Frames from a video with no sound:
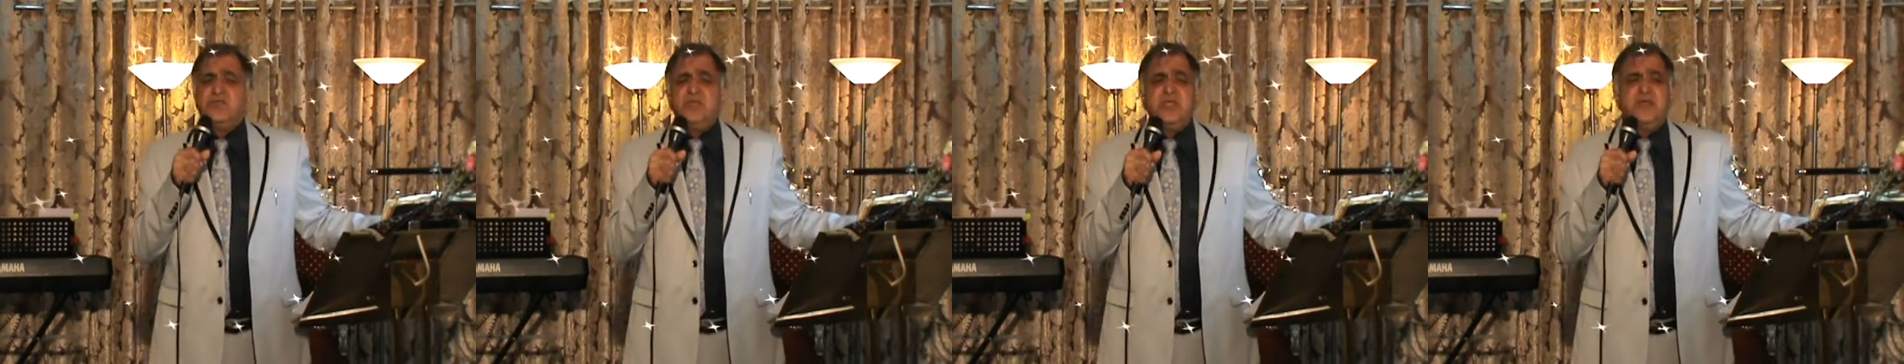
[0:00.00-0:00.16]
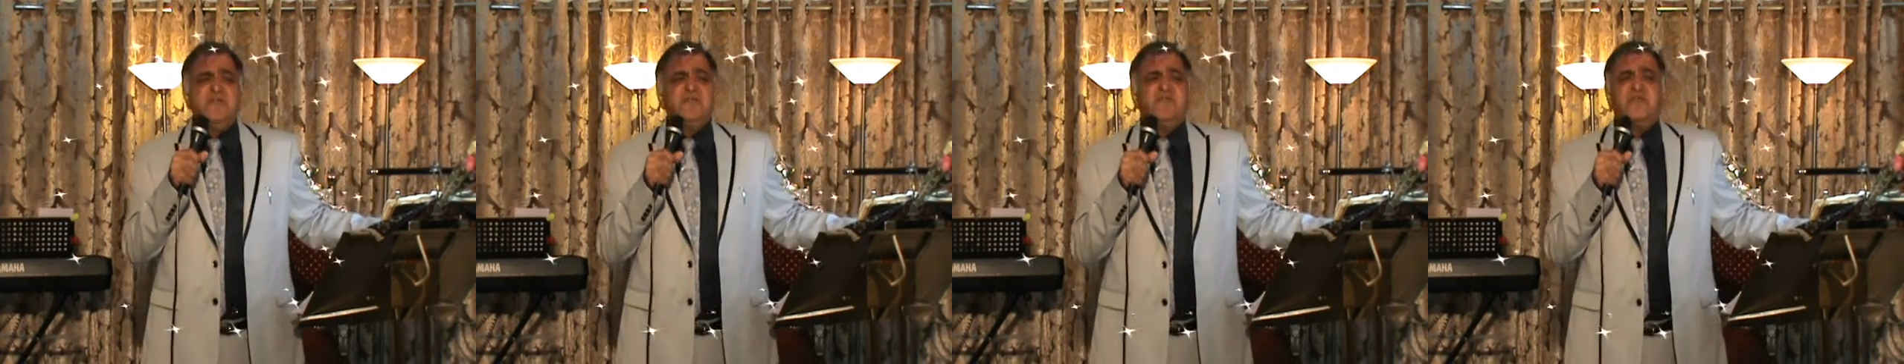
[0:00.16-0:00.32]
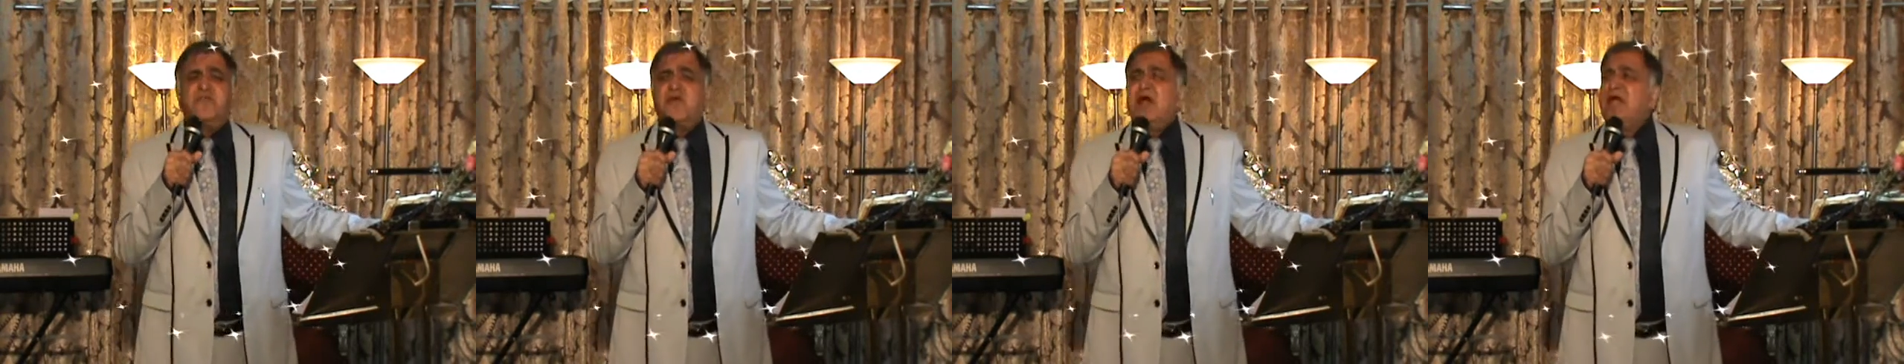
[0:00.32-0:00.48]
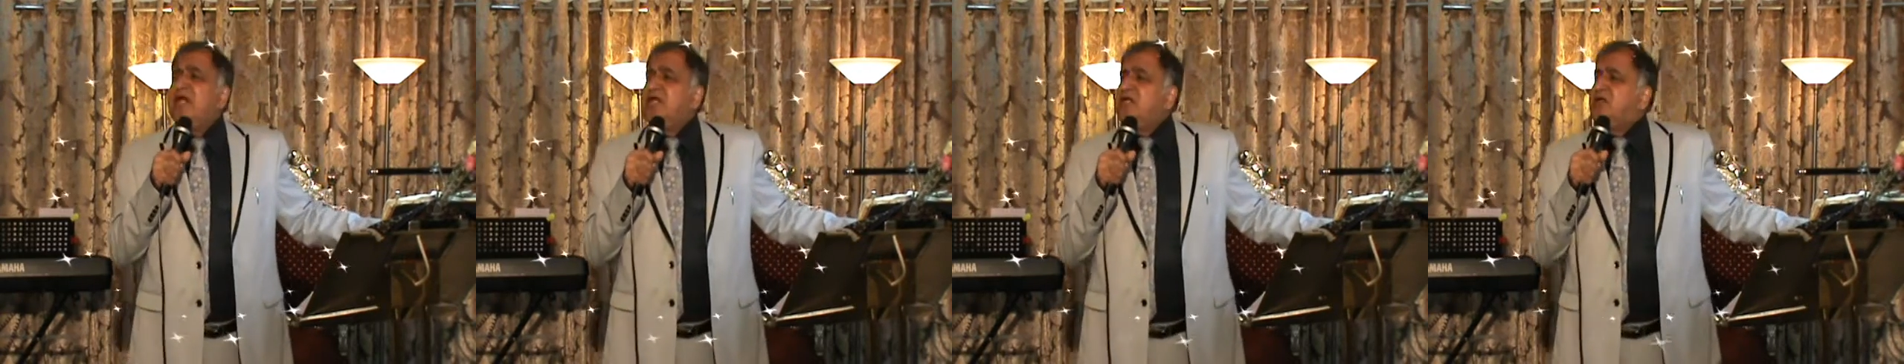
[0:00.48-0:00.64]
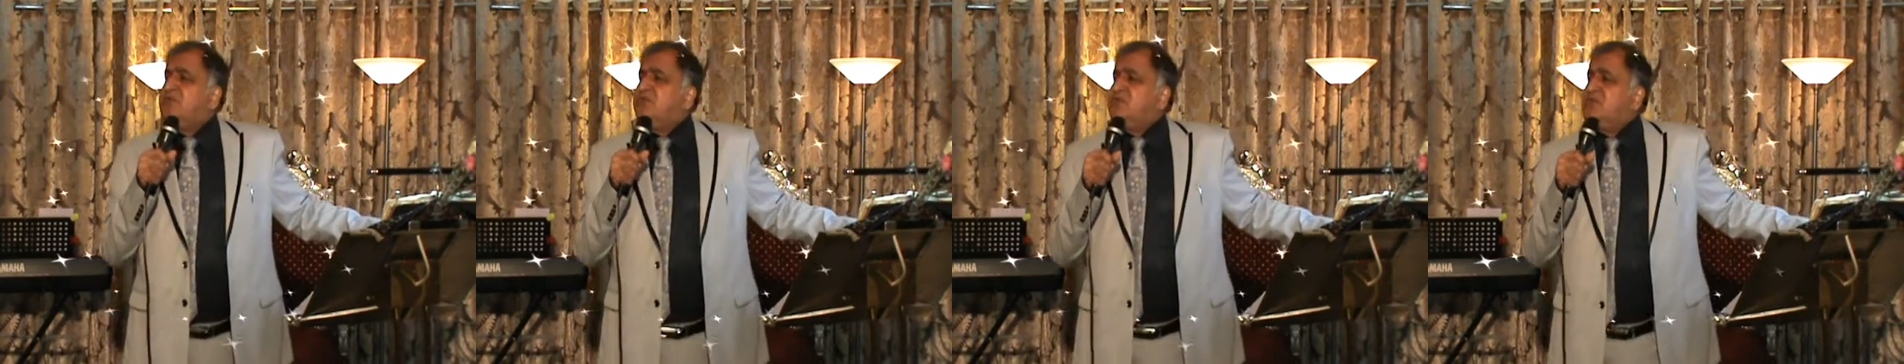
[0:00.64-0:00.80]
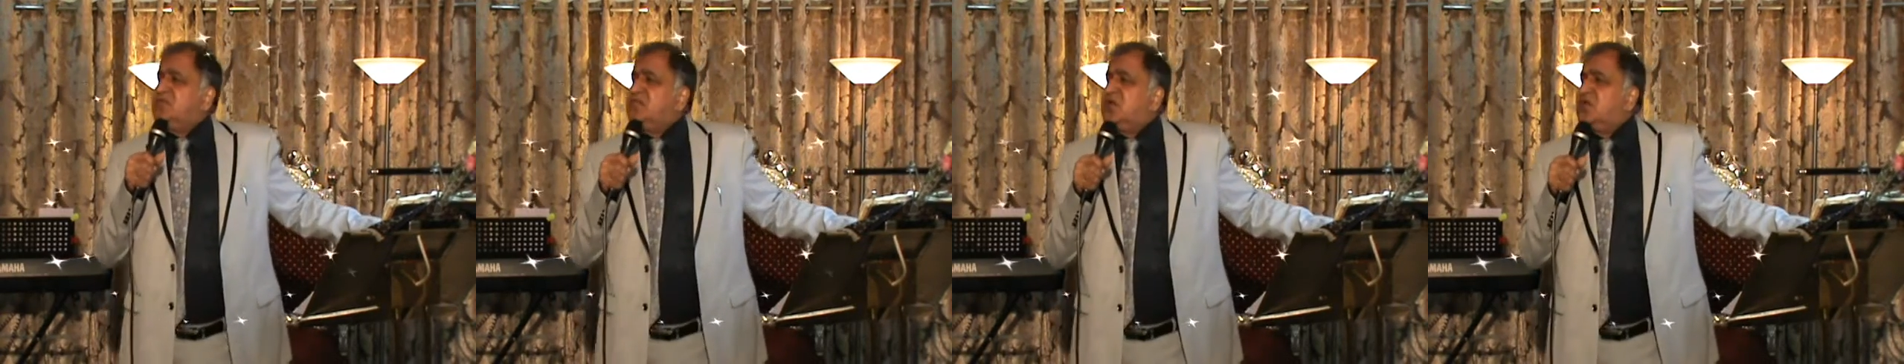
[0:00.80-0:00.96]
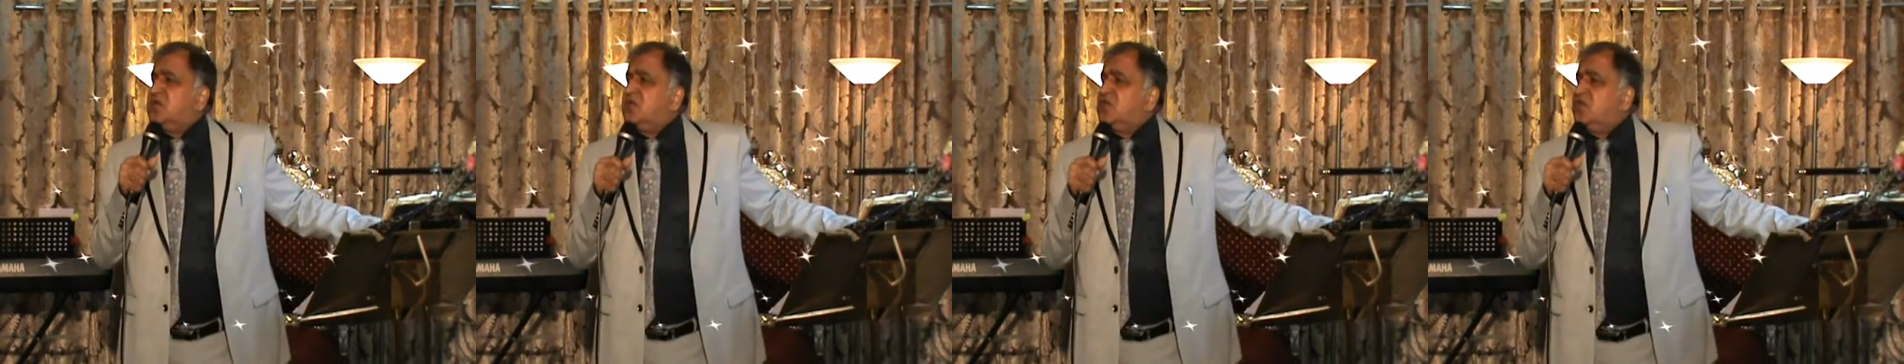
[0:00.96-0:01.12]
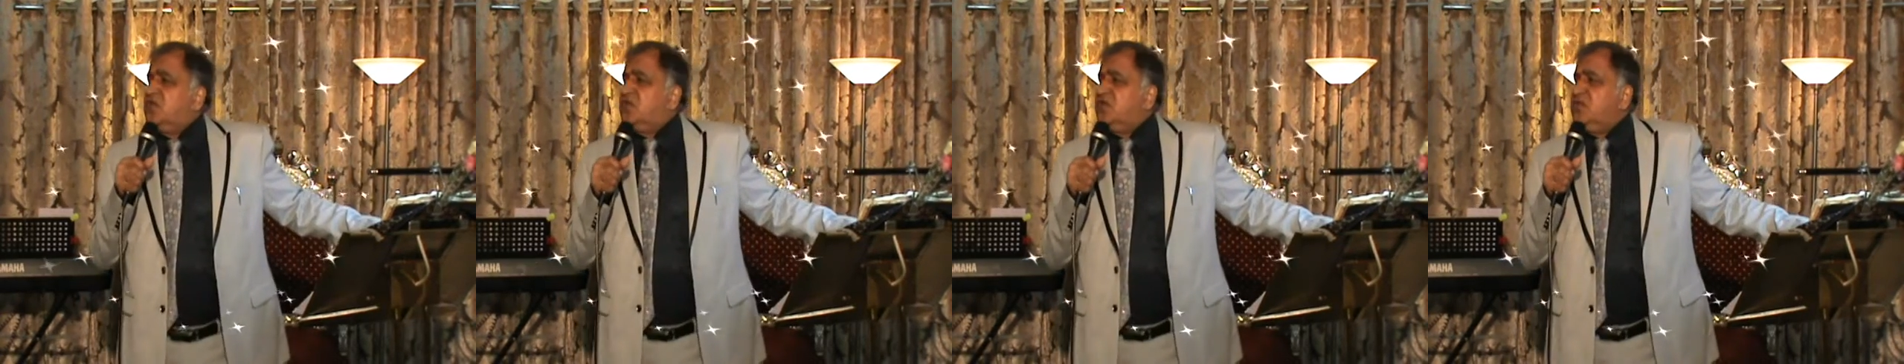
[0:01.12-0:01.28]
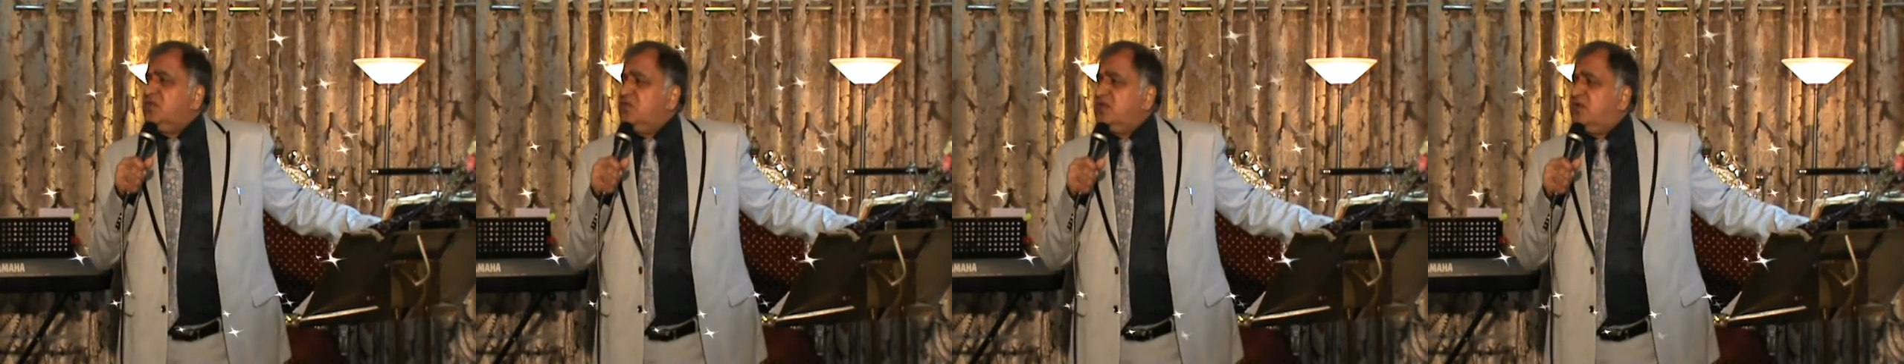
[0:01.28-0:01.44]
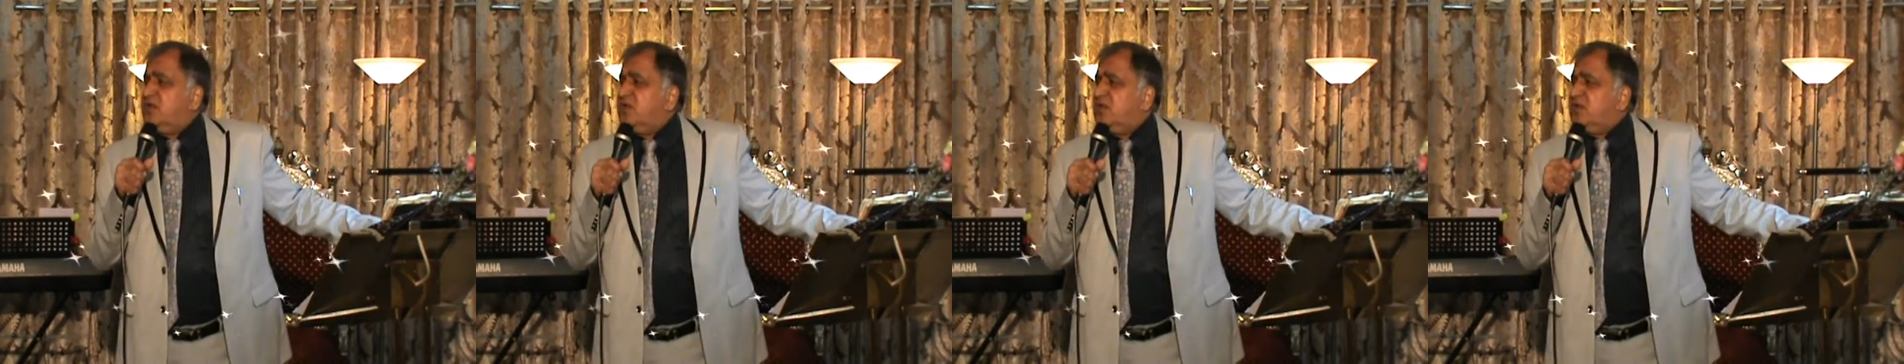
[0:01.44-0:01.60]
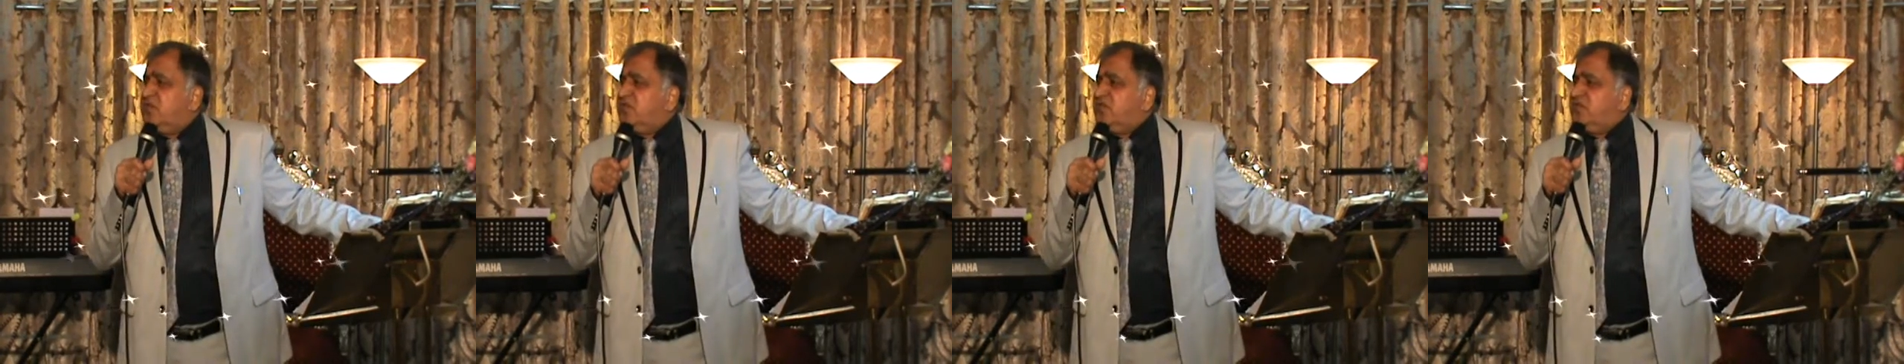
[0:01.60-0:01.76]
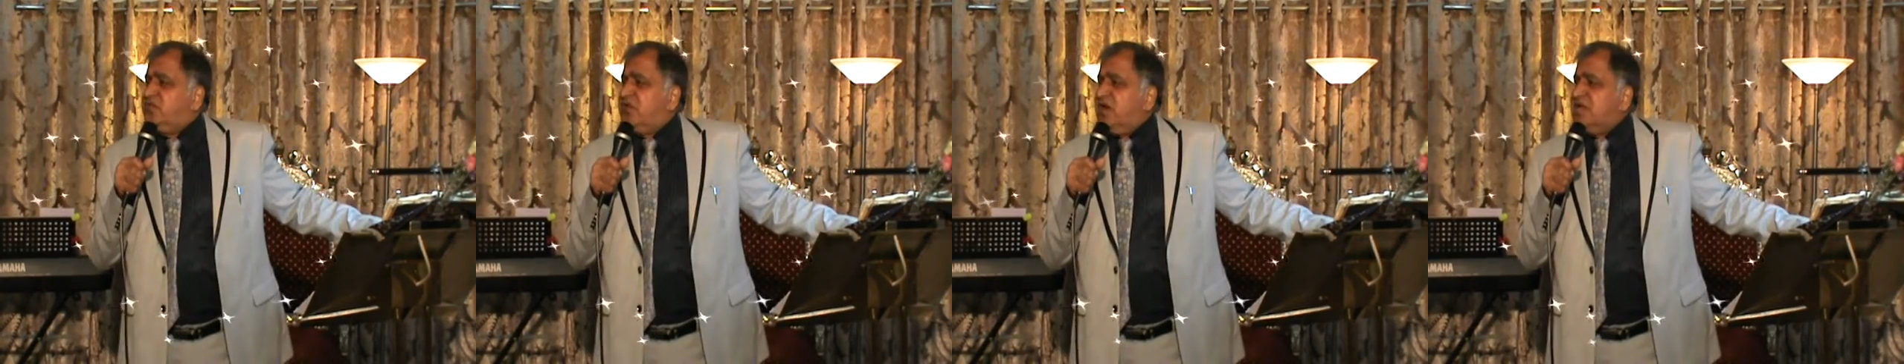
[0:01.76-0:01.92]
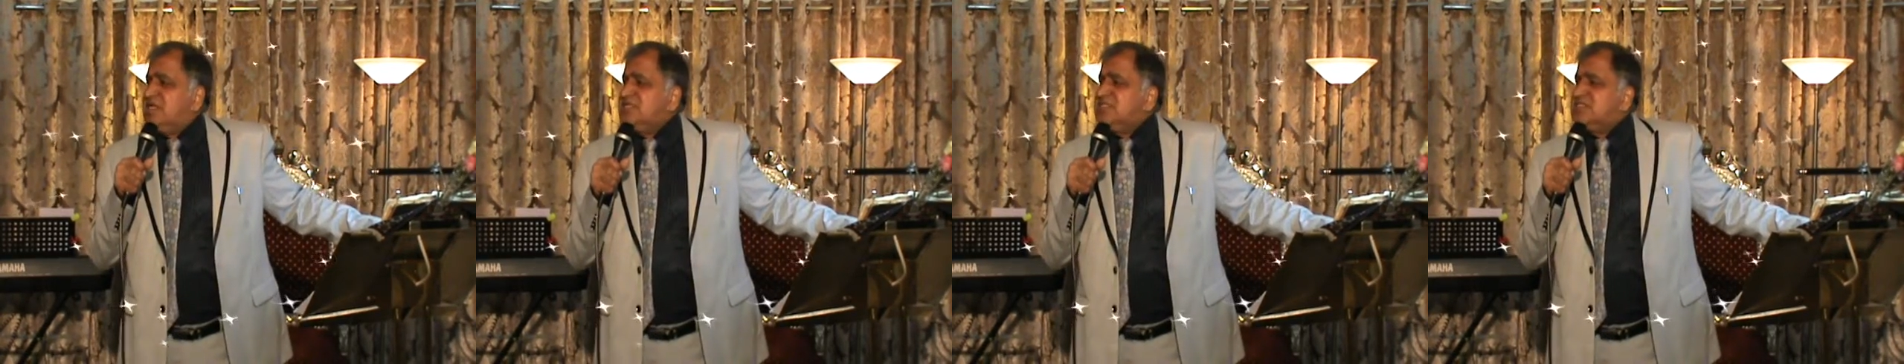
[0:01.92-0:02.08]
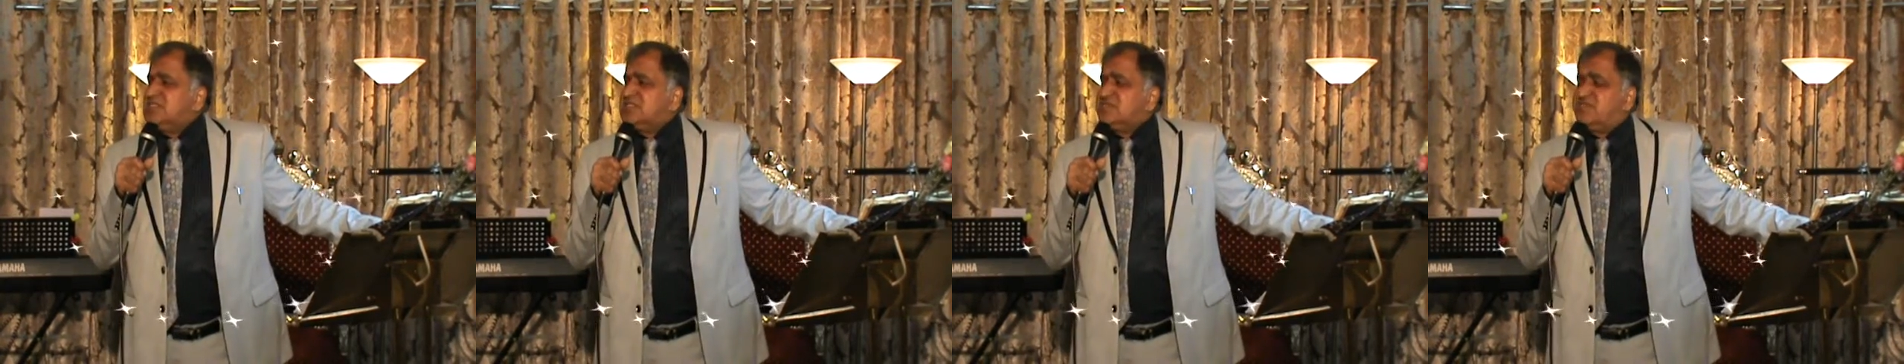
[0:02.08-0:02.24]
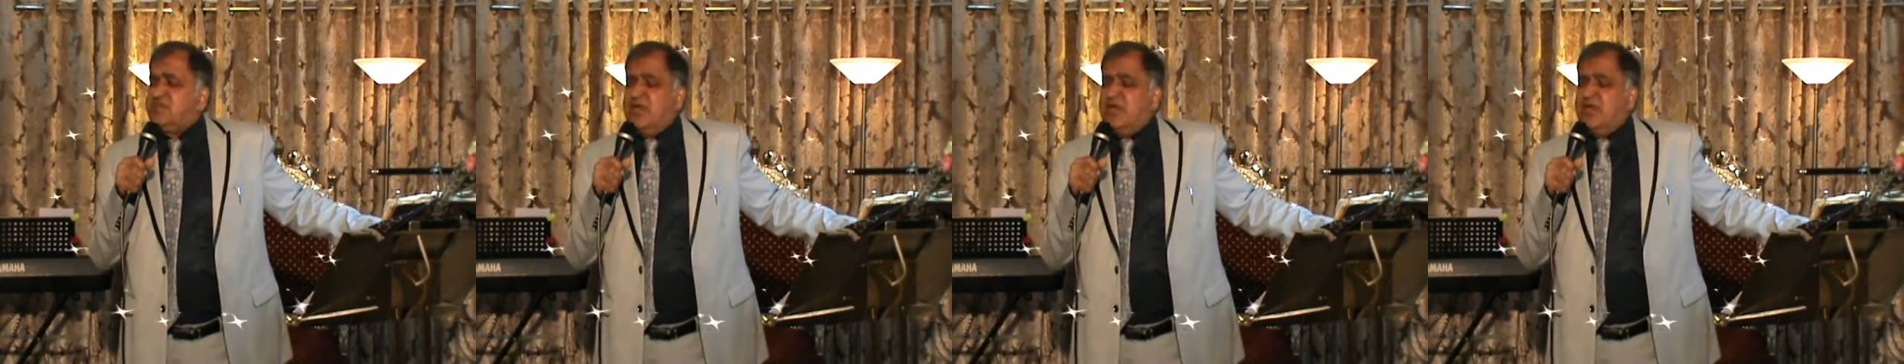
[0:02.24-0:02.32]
They fight with their own friends,